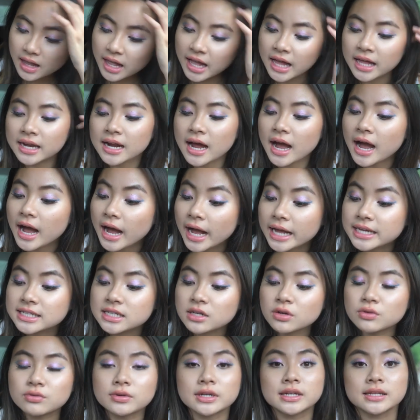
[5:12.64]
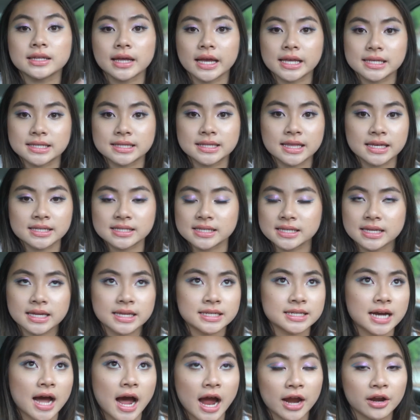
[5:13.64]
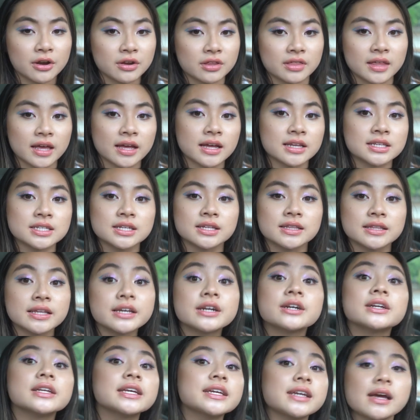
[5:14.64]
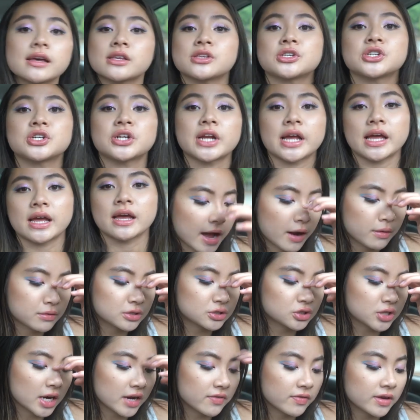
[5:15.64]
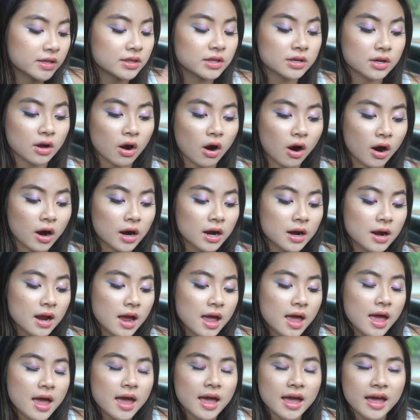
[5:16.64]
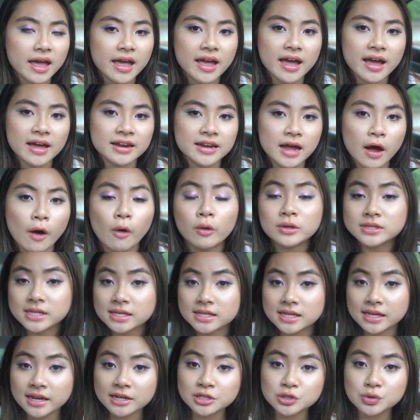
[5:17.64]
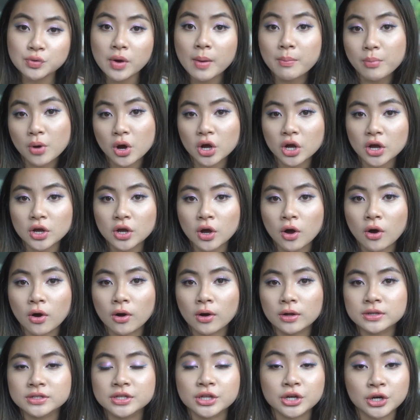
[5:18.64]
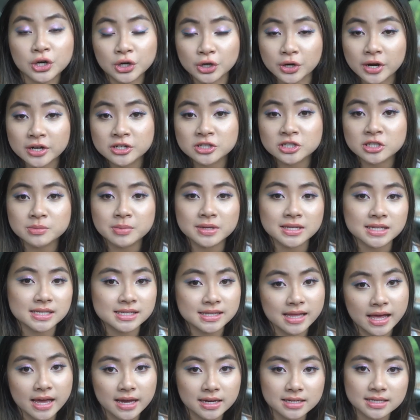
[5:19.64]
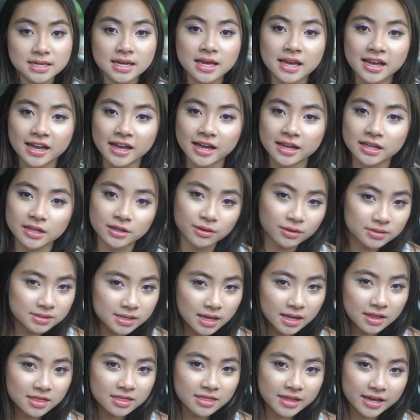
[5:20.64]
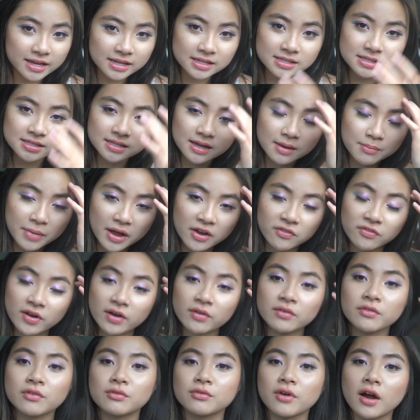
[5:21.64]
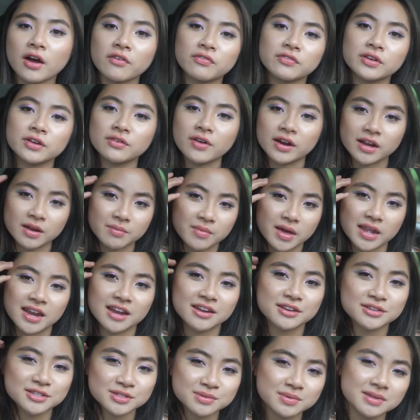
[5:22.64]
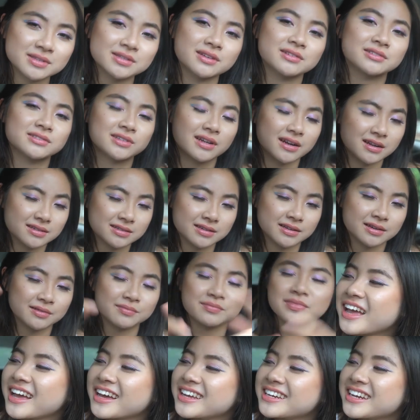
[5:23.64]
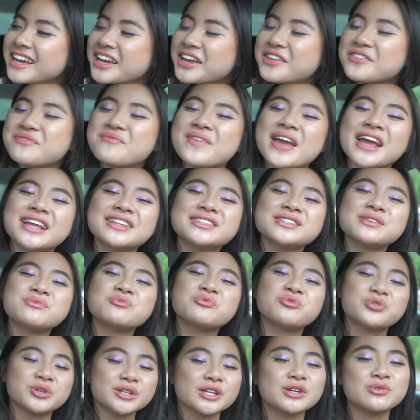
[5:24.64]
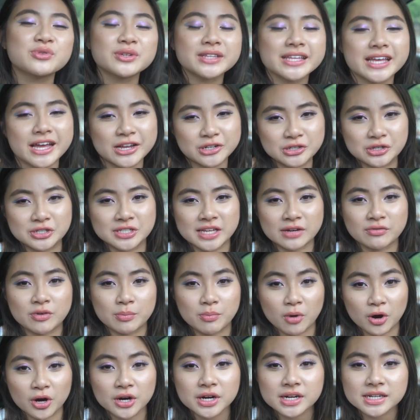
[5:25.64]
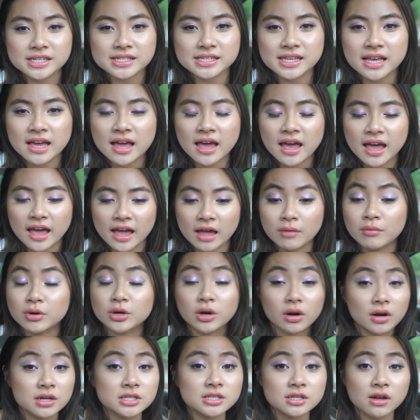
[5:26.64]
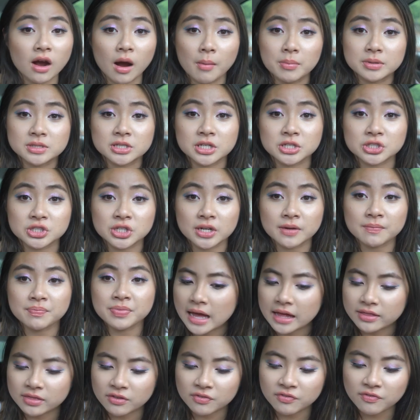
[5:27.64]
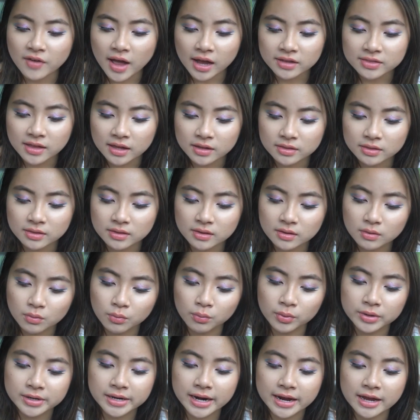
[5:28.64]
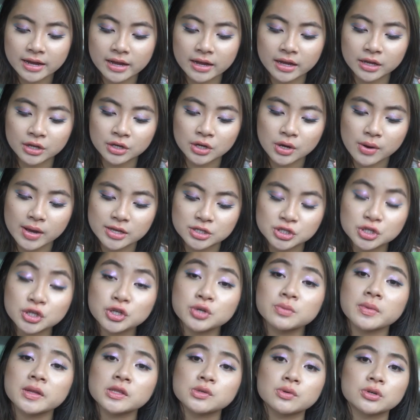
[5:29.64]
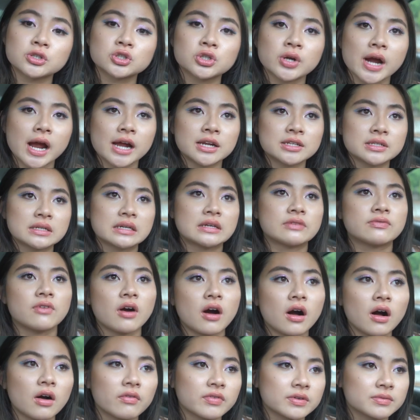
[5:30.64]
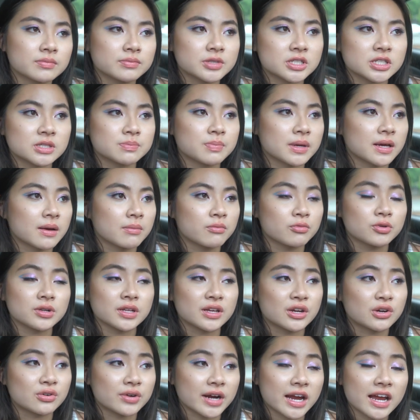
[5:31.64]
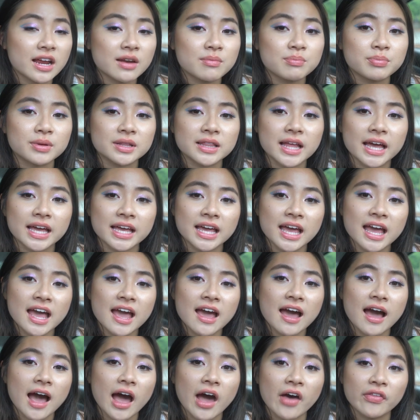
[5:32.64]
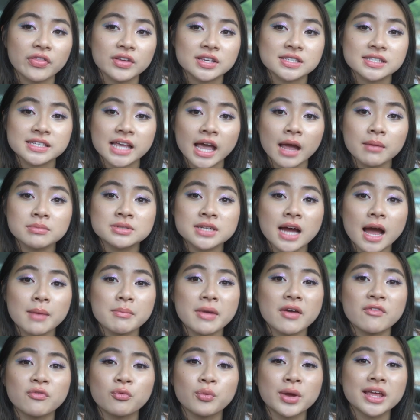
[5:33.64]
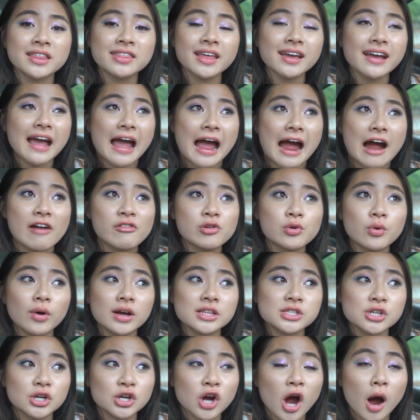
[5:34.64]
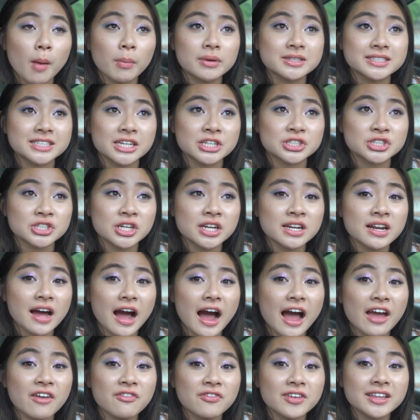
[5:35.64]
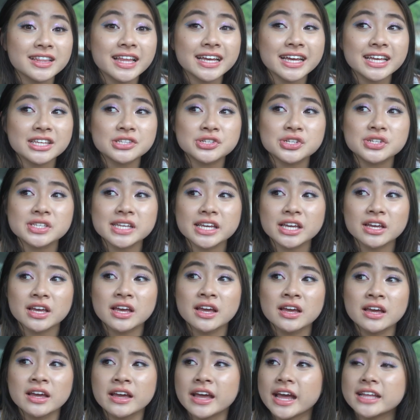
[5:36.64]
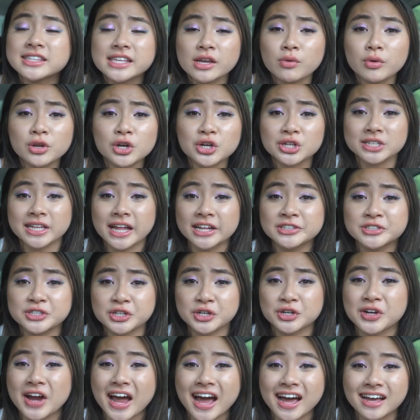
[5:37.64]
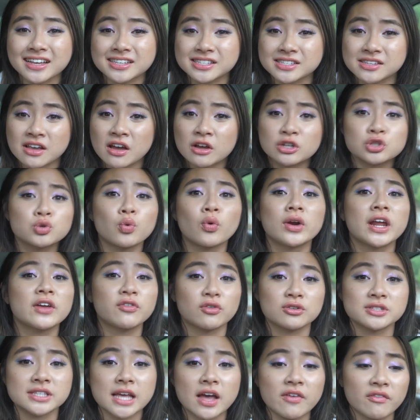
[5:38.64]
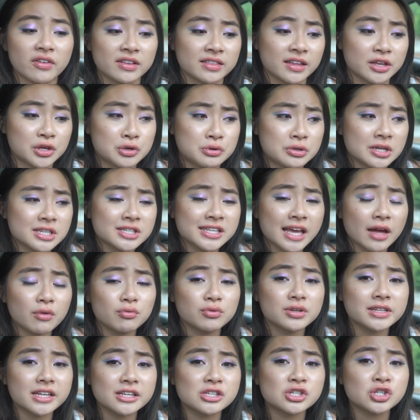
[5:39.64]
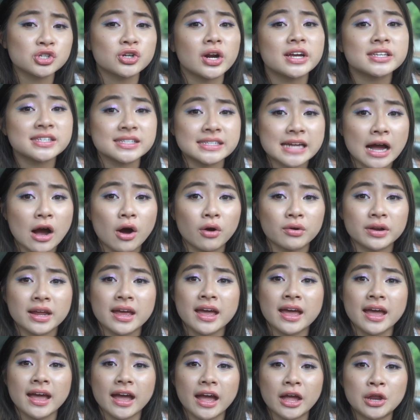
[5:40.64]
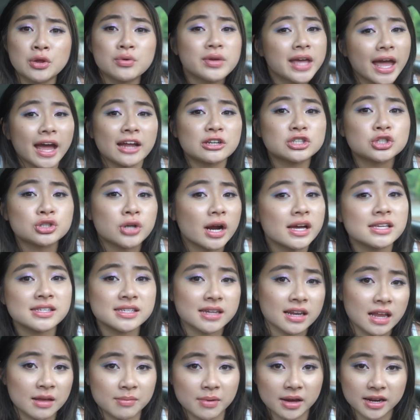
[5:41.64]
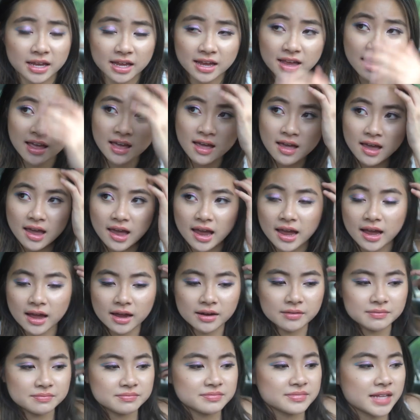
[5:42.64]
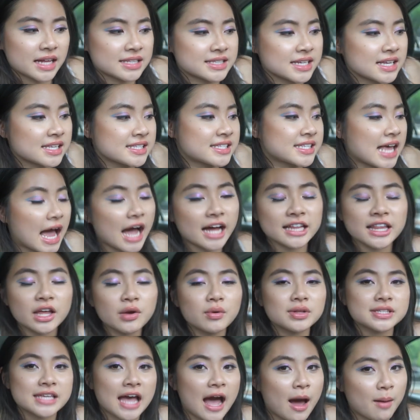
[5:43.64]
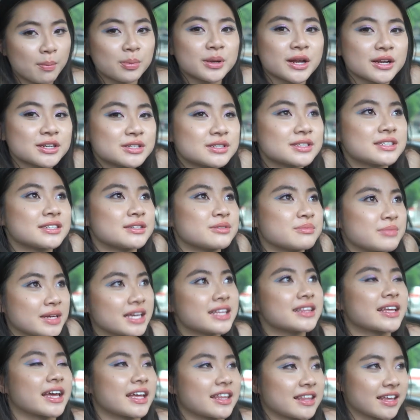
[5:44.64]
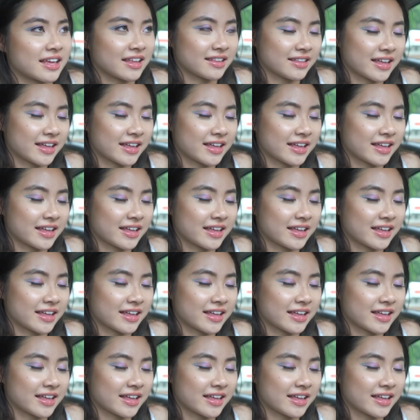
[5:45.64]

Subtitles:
And I didn't realize this entire thing until literally yesterday. I was driving in the car and I was listening to a book called The Courage to be Disliked. And it looks like this. My friend Rafi recommended it to me, so shout out to him. And it made some really, really interesting remarks in regards to competition. That the fact that we're, you know, as humans, we're trying to evolve and just become really great. But like, at the same time, if we think everyone's our competition, I feel like it's just like, it's like when you're clenching your ass 24/7, like you just get really stressed out and you can't trust anybody. And that's exactly what's happening to me lately.